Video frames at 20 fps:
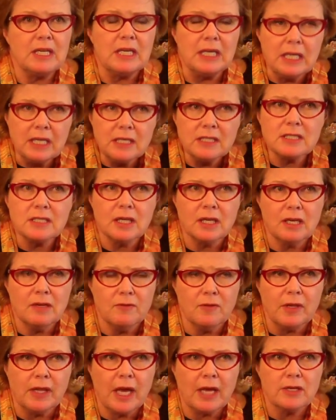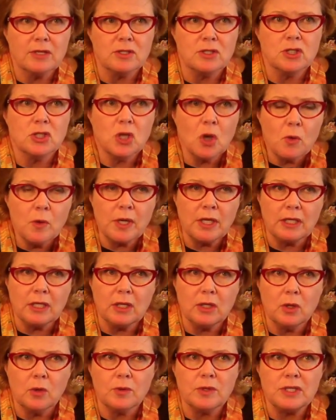key study for that and showing,
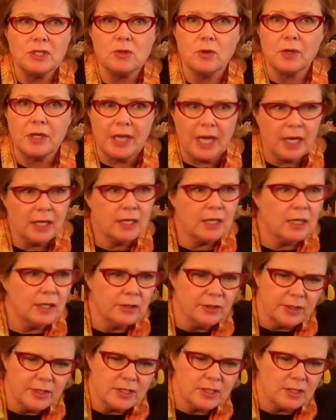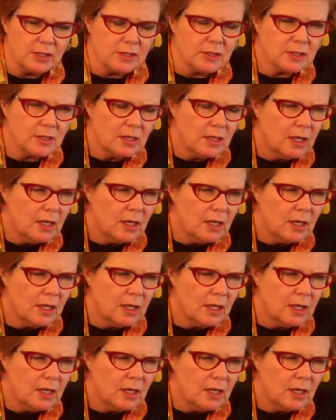these organic illnesses.